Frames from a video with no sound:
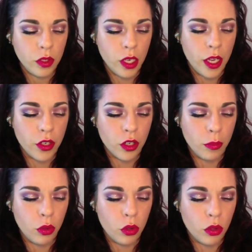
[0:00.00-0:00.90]
and you're going
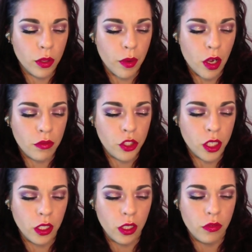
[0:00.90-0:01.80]
to pull them off
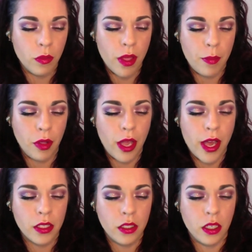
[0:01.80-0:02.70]
gently from that
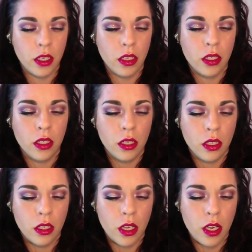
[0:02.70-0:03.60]
plastic,
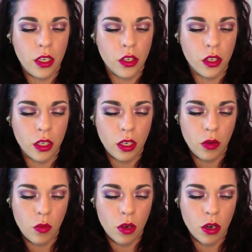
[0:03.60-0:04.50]
and you're going to
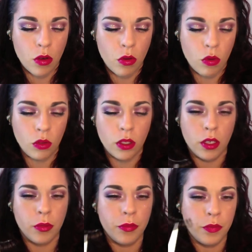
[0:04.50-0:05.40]
want to hold
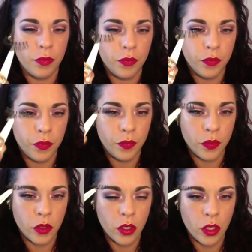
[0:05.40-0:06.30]
them
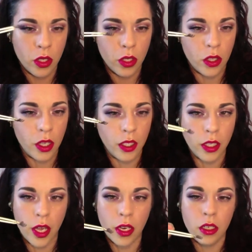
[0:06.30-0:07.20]
like
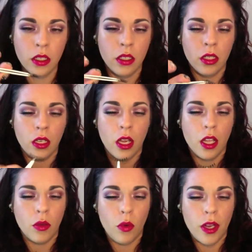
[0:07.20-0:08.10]
that.
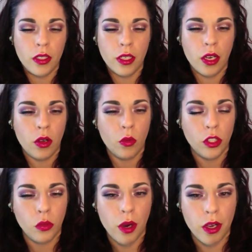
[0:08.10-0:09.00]
And the way to tell
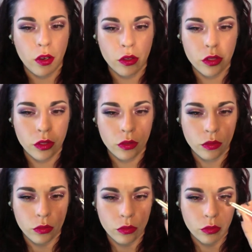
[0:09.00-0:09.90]
which way goes,
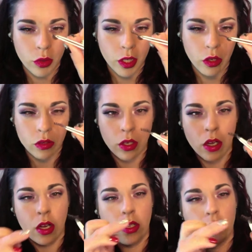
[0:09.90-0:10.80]
where it goes
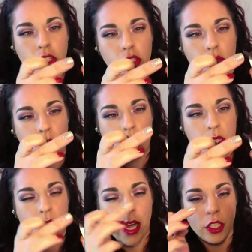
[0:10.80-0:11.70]
on, the shortest
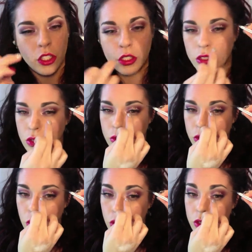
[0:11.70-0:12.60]
lashes go
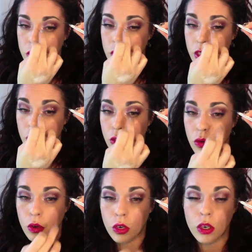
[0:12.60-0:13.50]
towards the inner
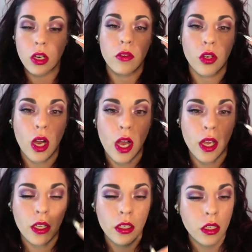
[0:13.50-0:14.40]
corner of your eye.